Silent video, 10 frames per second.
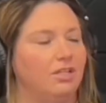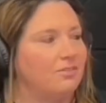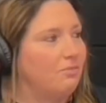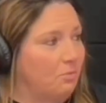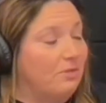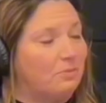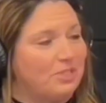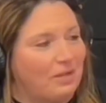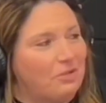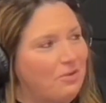Like,
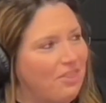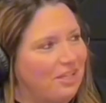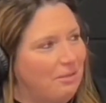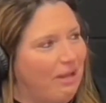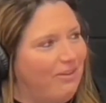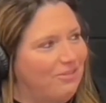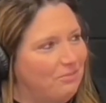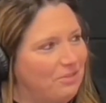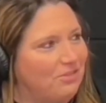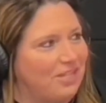was that what you were thinking about
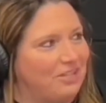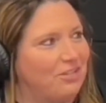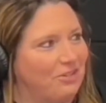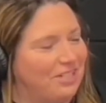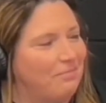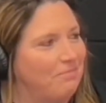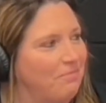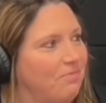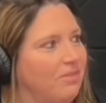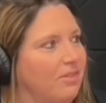when you said
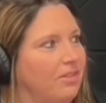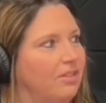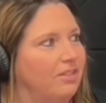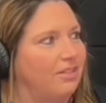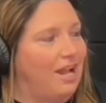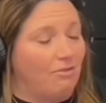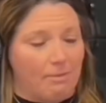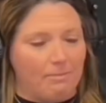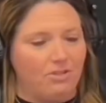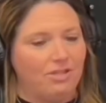I
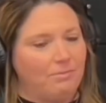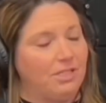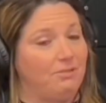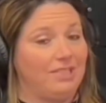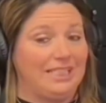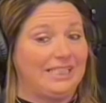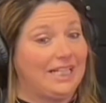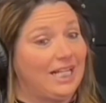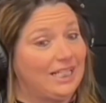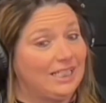remember you coming to me, you're
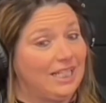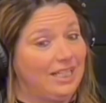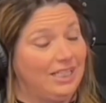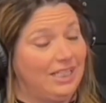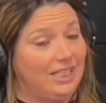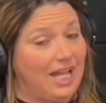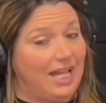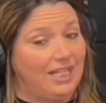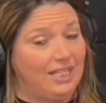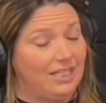like, Colleen,
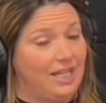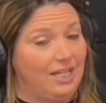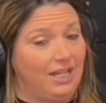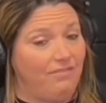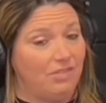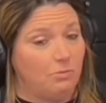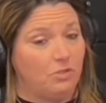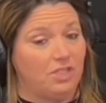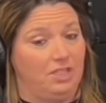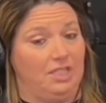I cannot have this
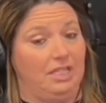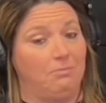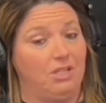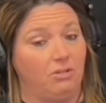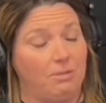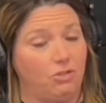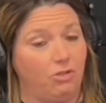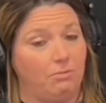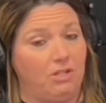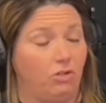person leading me or
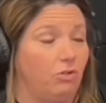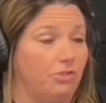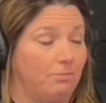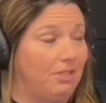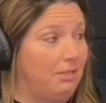mentoring me or coaching me anymore.